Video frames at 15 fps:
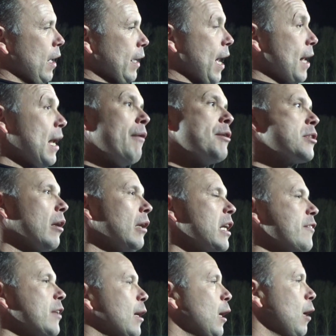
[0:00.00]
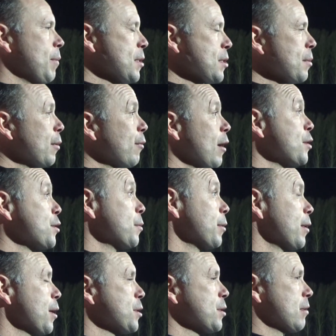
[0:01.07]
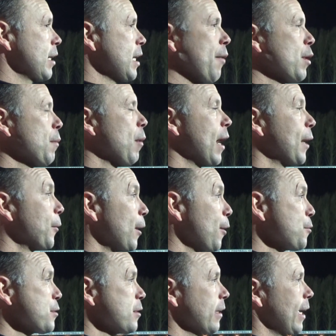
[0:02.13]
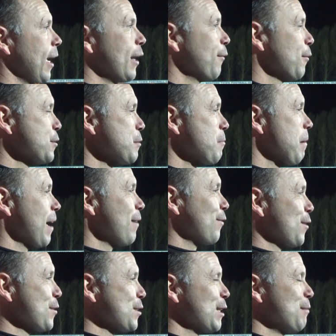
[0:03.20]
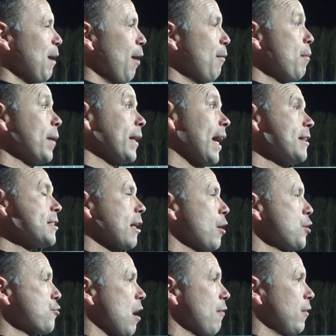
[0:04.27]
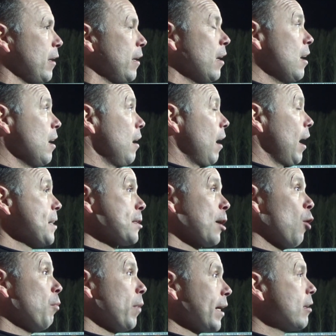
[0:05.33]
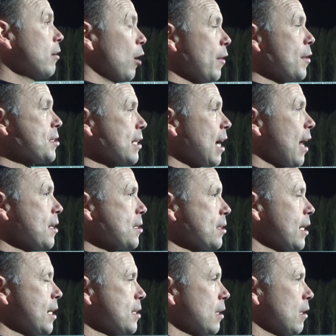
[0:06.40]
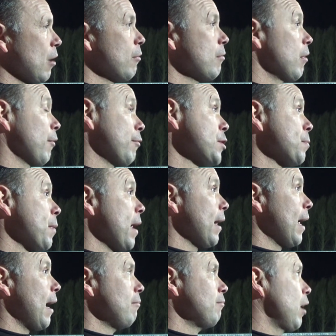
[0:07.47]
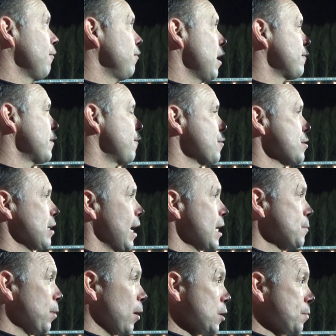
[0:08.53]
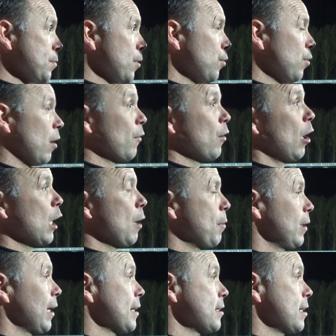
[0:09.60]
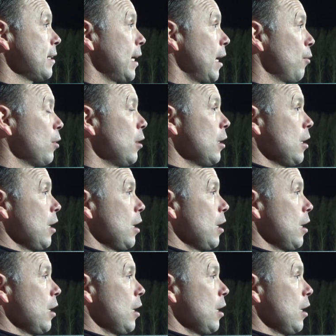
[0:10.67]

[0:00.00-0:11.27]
Yeah, no, he's not leaving the club. He's still registered with us. He don't want to play anywhere else. He only wants to play for us at the moment. But yeah, he's going travelling. He told me at the start of the season, I respect that. I've left it for as late as possible. I've got a couple of lads in now,